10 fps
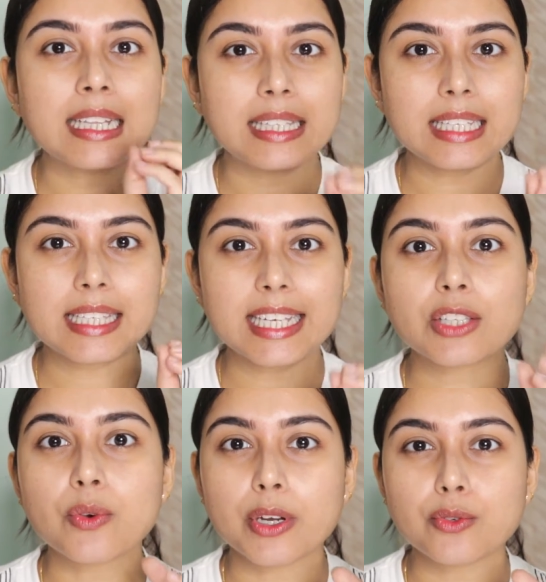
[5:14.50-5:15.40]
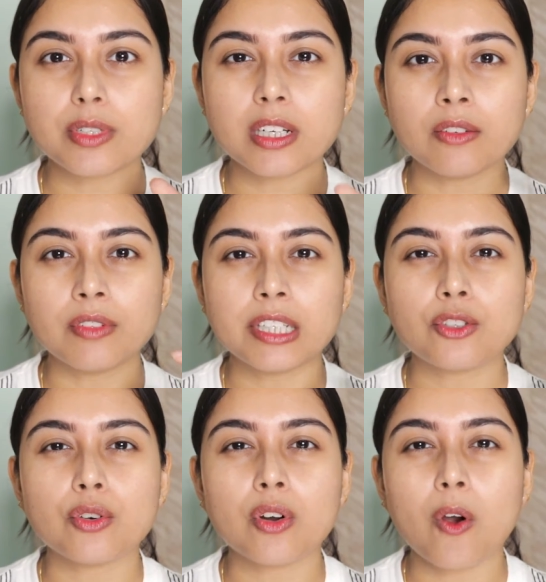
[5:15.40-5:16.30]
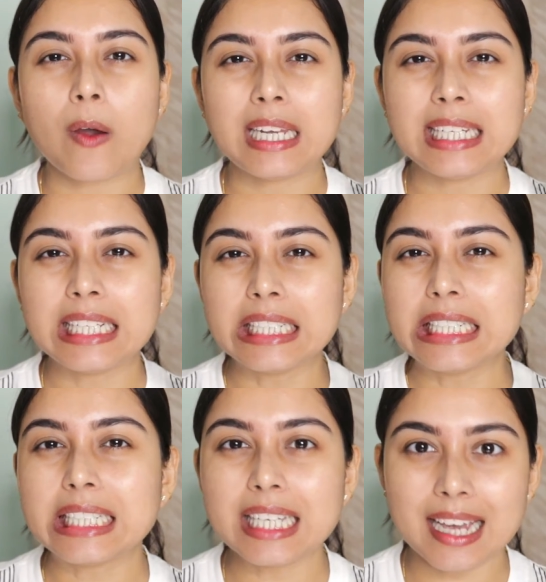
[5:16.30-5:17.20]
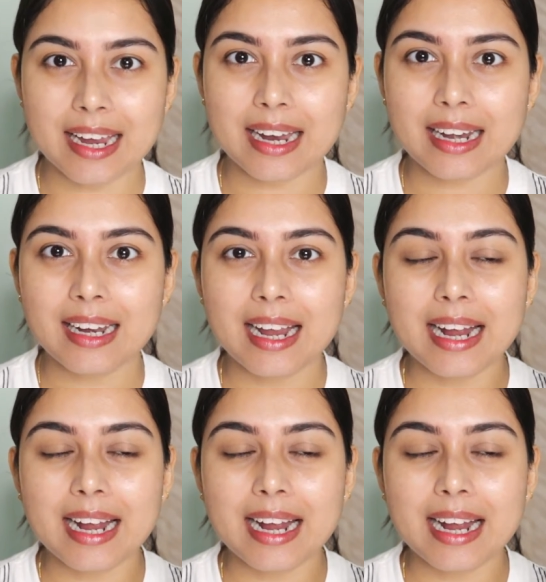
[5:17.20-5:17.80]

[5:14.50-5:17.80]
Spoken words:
This is going to deal with your oily greasy hair.